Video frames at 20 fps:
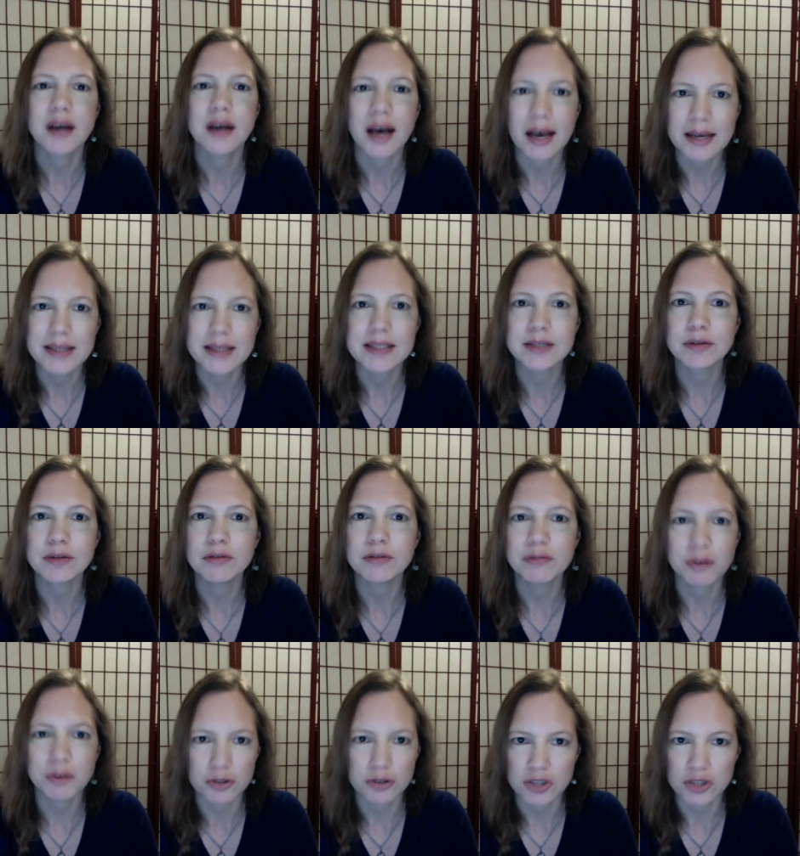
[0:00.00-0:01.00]
ideal
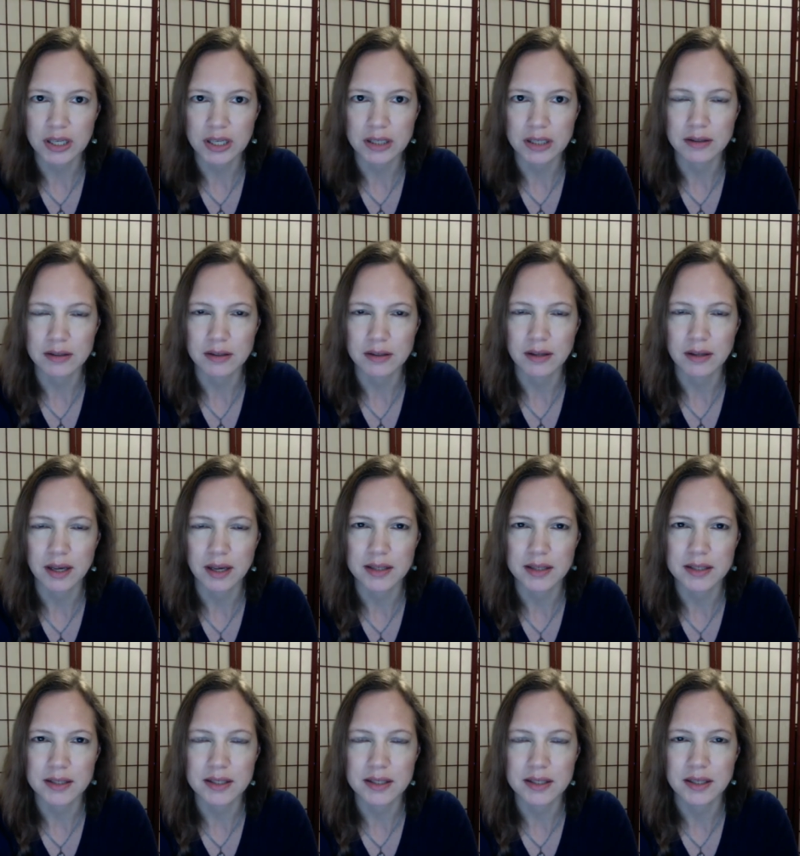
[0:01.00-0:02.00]
version
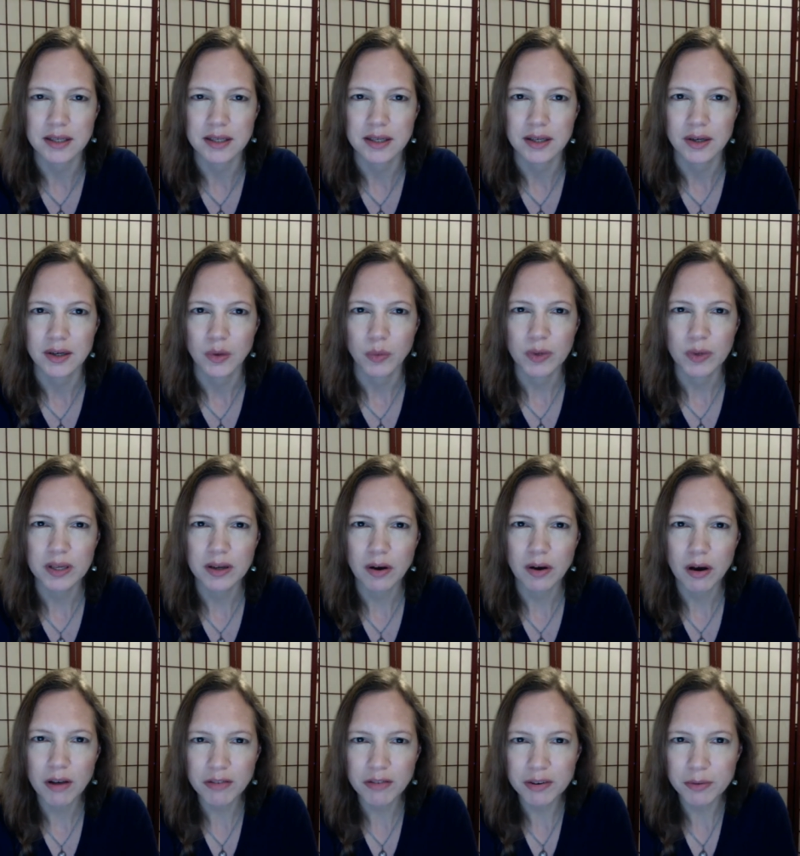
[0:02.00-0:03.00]
that we
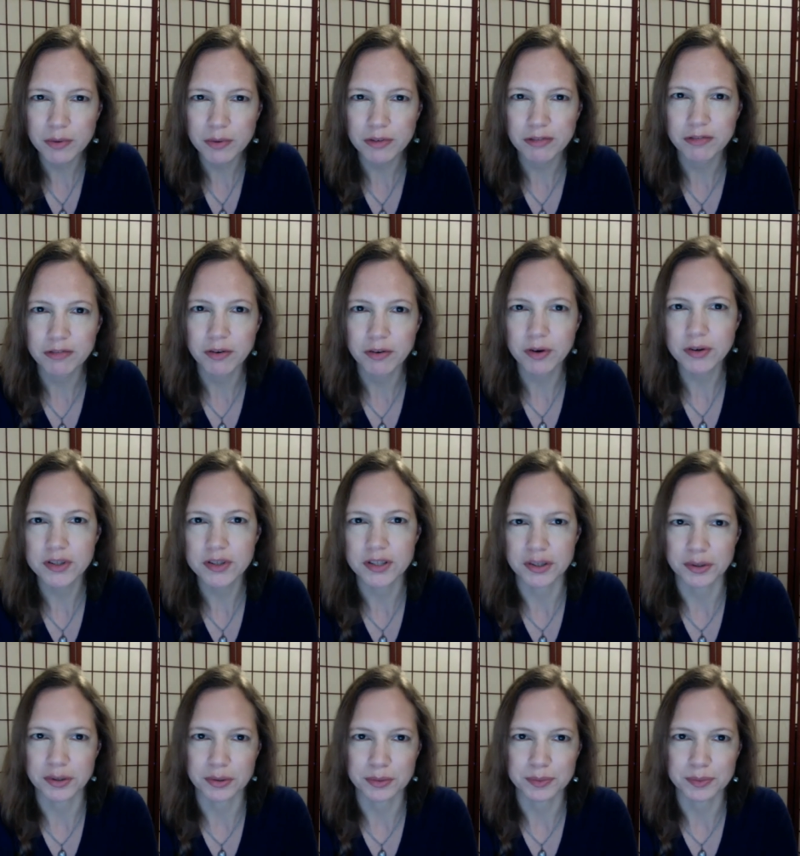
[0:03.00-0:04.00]
often refer to.